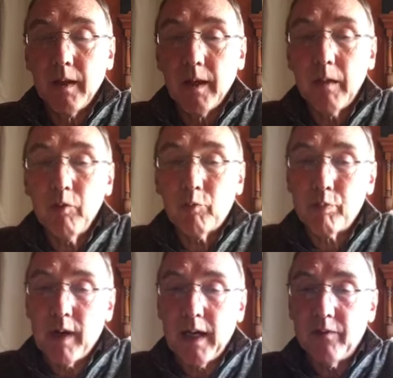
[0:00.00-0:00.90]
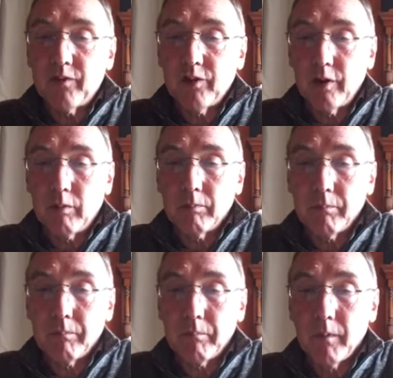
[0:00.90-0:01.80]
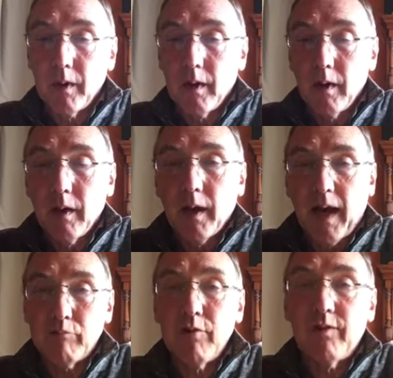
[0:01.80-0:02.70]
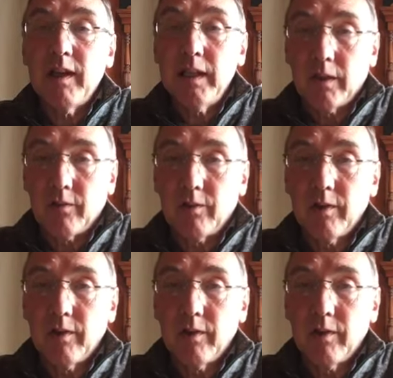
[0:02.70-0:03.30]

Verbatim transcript: He was brave too, and resilient.